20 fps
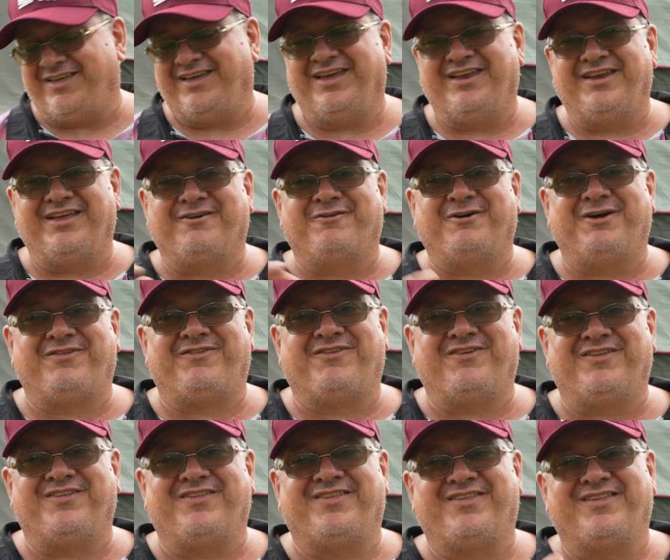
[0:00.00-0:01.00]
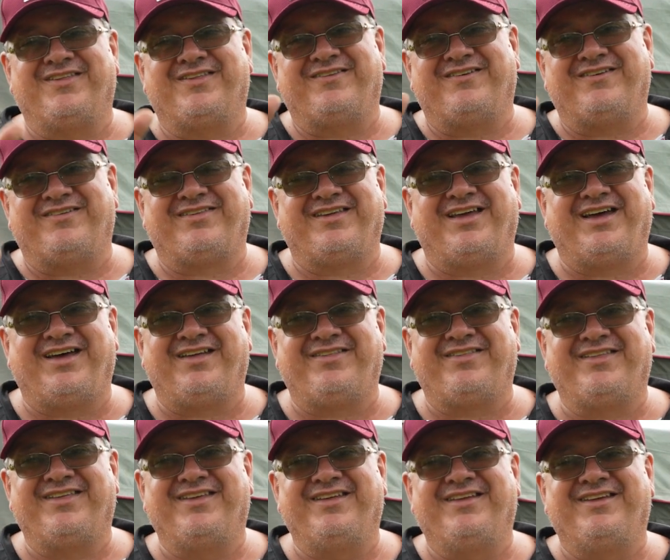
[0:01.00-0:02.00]
Any questions, just
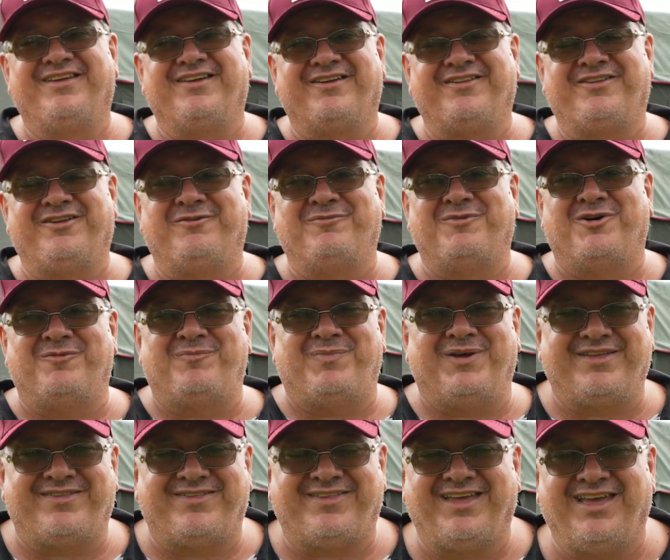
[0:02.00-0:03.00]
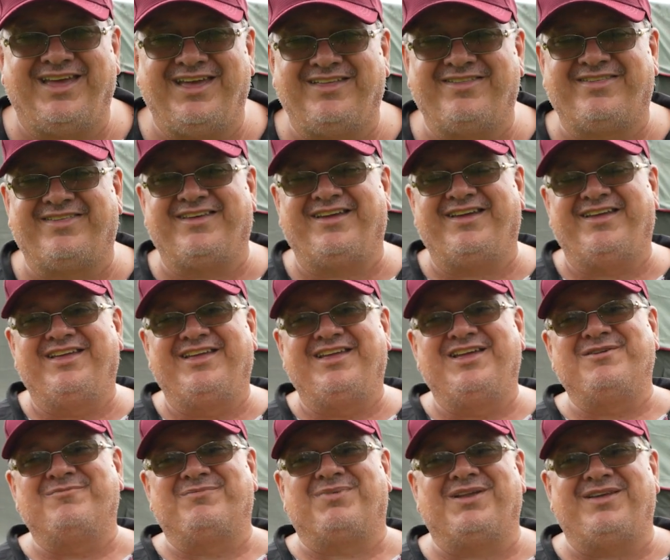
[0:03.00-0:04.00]
ask. I'll do my best to answer.
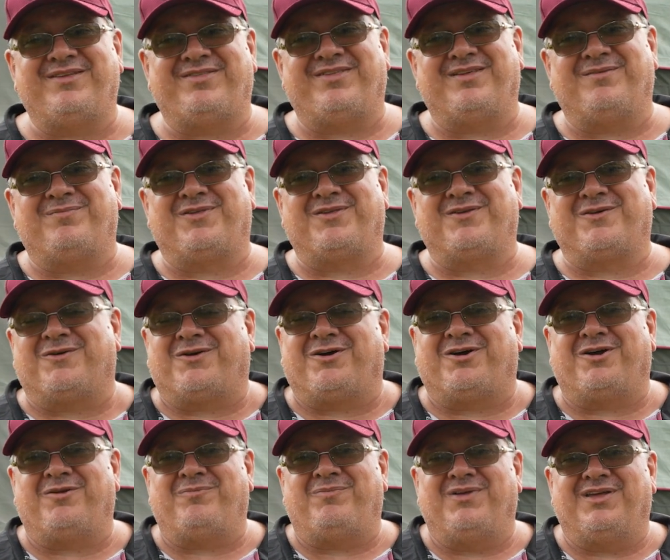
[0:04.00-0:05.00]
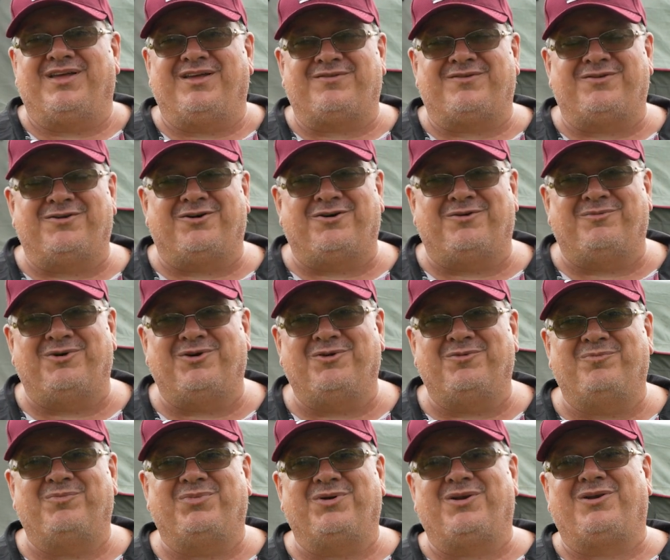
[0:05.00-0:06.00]
Please subscribe as normal,
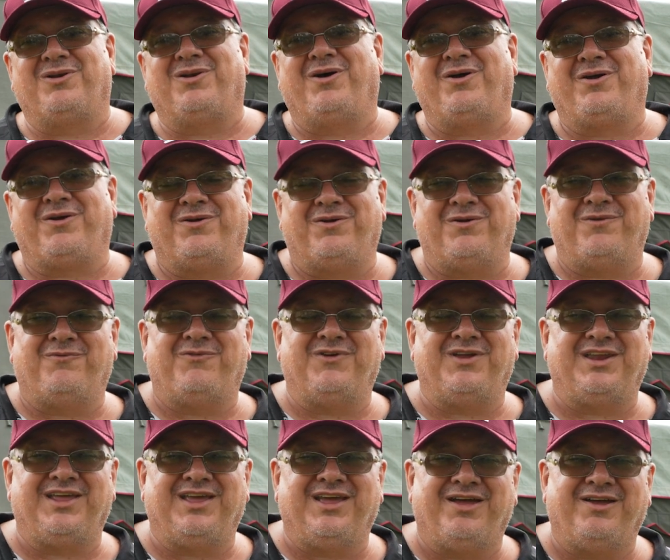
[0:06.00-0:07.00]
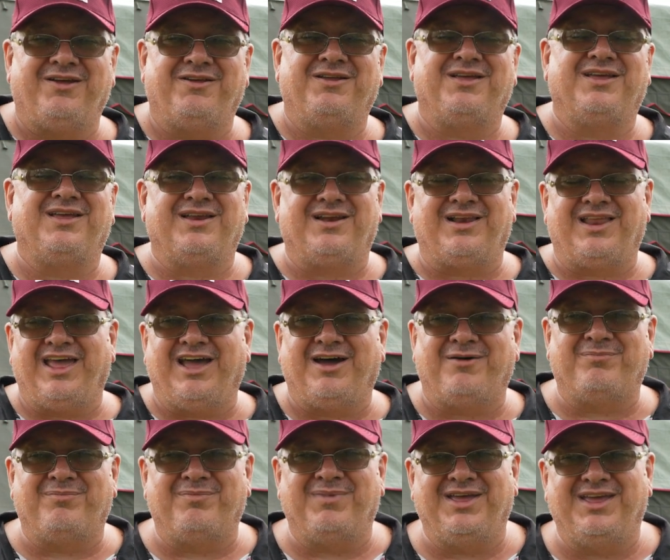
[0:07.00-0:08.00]
put a like on the video, it'll
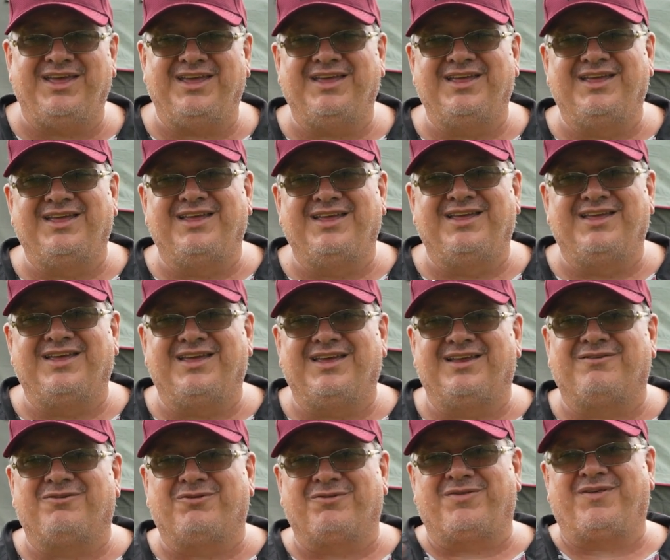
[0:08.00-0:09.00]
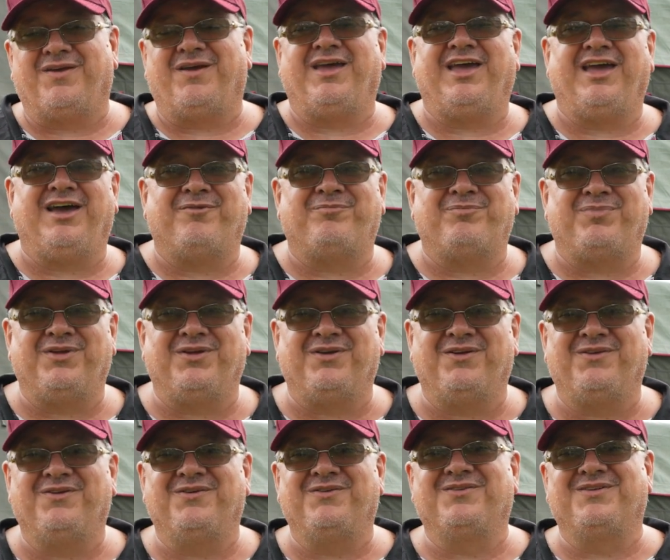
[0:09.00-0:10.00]
help me, it'll also help
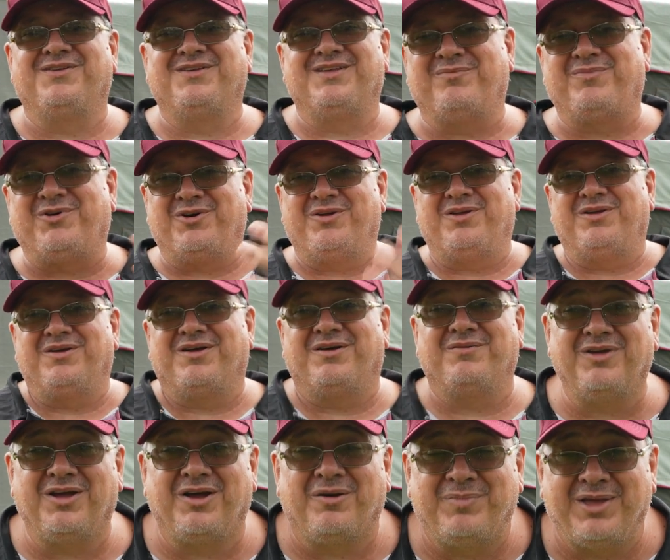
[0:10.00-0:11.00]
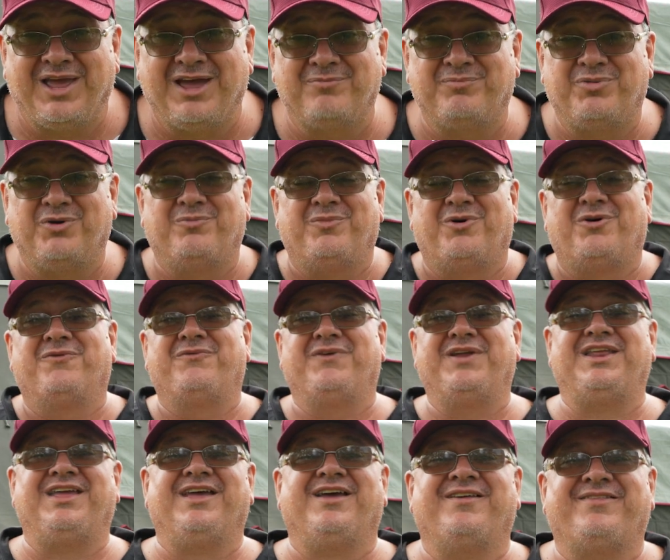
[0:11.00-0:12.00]
you. I'll be able to put more
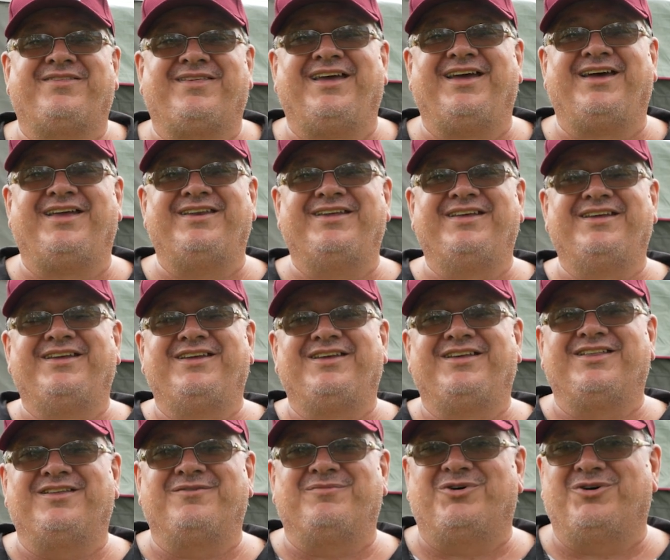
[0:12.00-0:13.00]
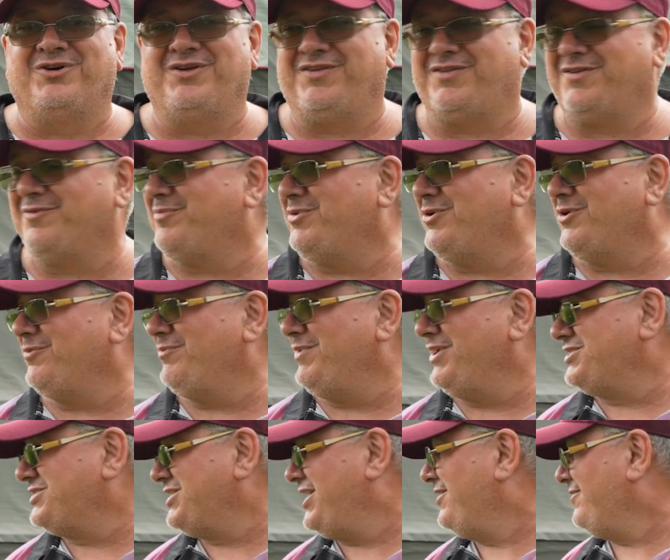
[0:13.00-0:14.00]
videos out the more you support my
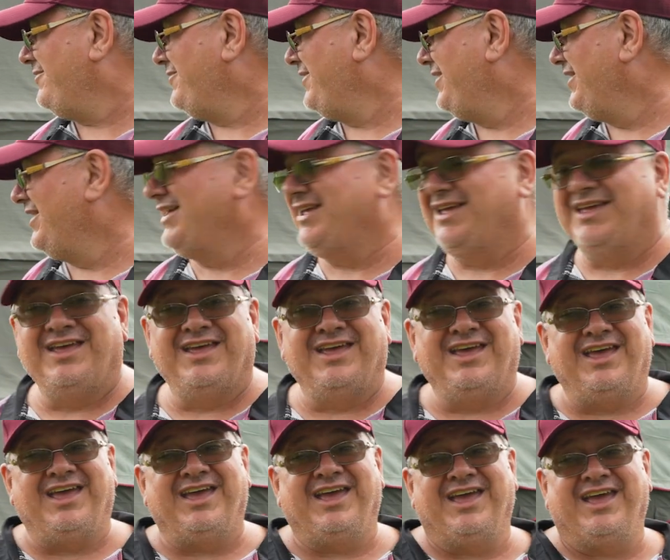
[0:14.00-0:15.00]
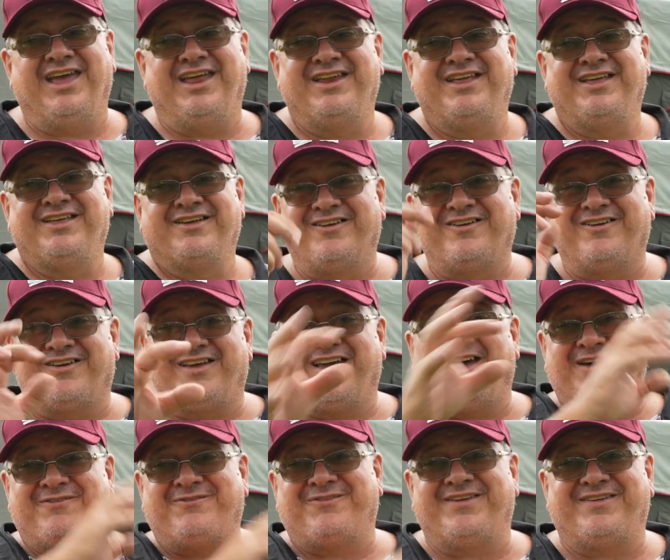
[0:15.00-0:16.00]
channel. And look
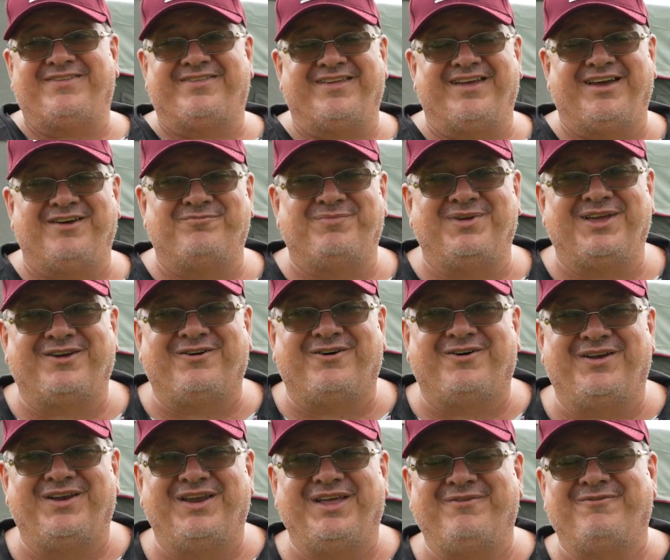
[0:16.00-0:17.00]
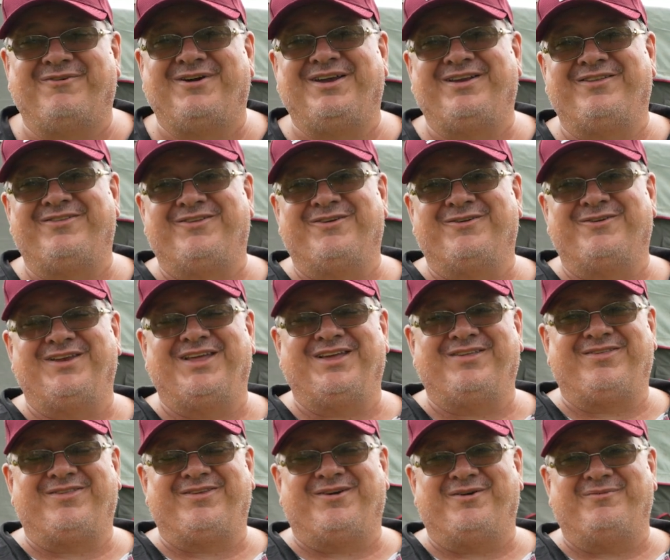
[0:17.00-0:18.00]
after yourself, be kind to everyone. Until
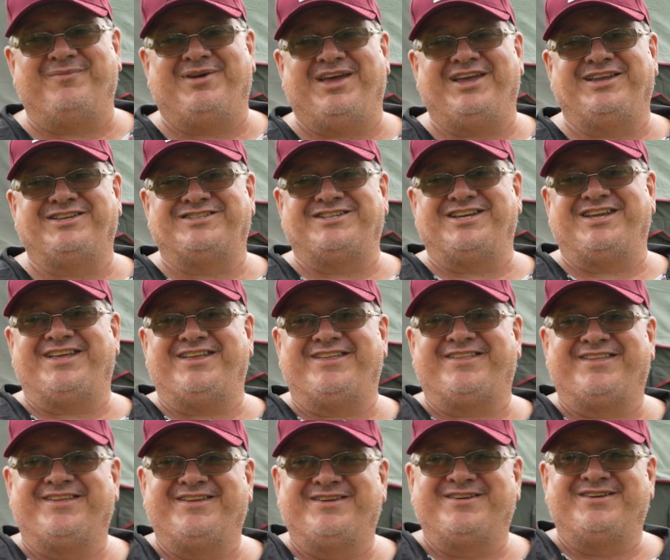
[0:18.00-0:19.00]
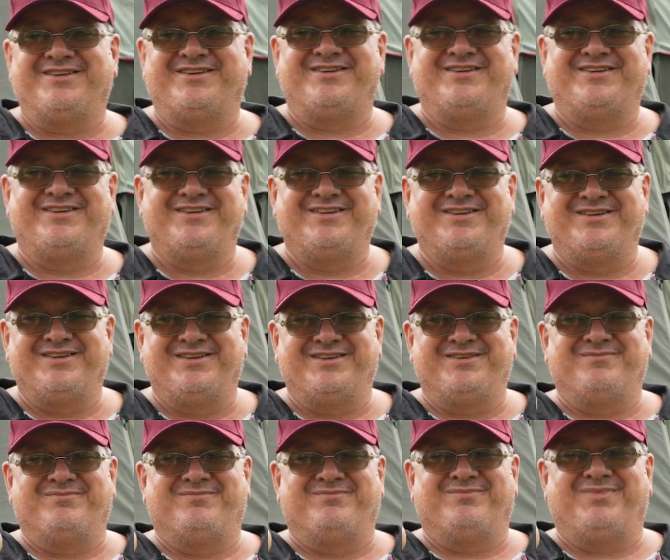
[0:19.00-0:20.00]
next time, eh? Cheers.
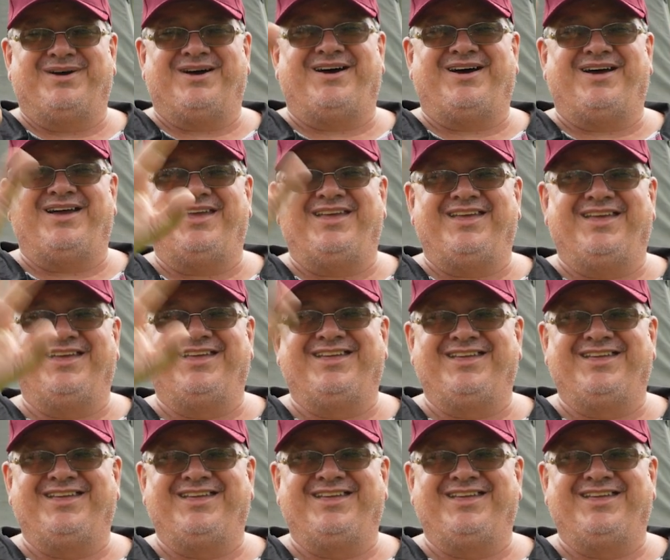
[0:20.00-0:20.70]
Bye.